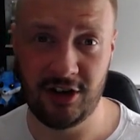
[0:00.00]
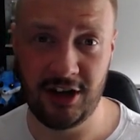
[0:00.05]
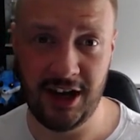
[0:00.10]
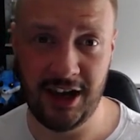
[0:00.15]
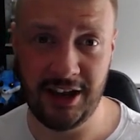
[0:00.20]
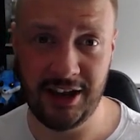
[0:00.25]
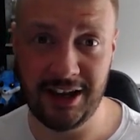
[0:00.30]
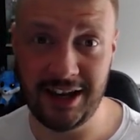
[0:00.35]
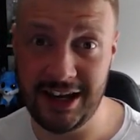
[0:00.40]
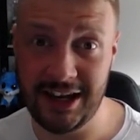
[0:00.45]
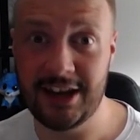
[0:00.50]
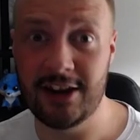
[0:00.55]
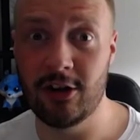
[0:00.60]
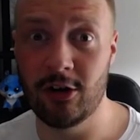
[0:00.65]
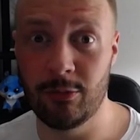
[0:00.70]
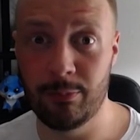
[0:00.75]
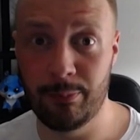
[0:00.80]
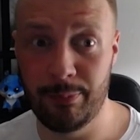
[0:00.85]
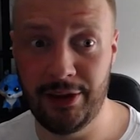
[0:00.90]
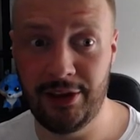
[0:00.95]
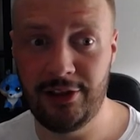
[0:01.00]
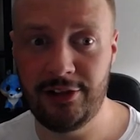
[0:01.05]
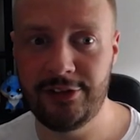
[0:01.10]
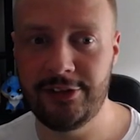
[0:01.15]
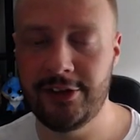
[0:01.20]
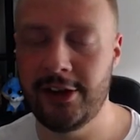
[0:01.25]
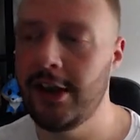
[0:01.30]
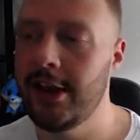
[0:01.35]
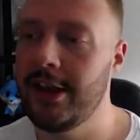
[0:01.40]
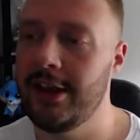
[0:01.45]
an eco build.
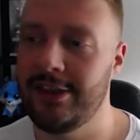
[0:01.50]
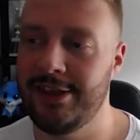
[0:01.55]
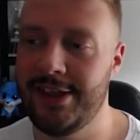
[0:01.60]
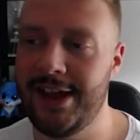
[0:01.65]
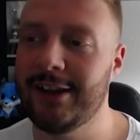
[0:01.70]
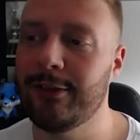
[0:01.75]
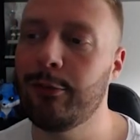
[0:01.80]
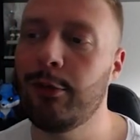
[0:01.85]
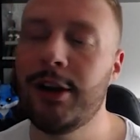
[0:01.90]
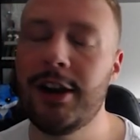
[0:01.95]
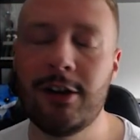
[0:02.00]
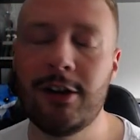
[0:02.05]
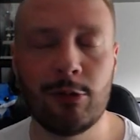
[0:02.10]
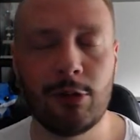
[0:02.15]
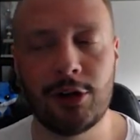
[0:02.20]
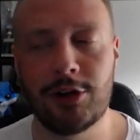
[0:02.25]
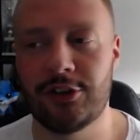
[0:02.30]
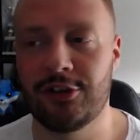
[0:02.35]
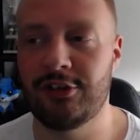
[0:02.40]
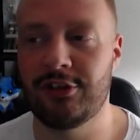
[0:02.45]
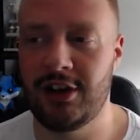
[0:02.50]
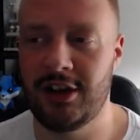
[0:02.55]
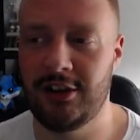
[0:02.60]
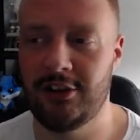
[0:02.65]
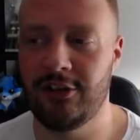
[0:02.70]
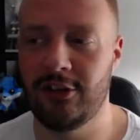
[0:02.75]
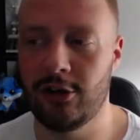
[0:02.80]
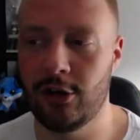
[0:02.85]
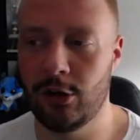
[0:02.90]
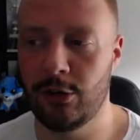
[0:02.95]
That's what I was trying
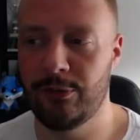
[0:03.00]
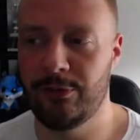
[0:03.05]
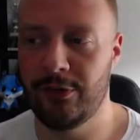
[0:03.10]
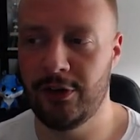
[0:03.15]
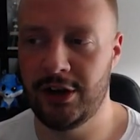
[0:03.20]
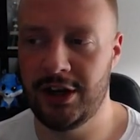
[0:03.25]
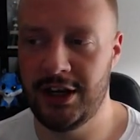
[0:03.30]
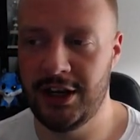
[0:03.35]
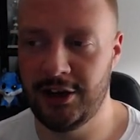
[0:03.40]
to go for here.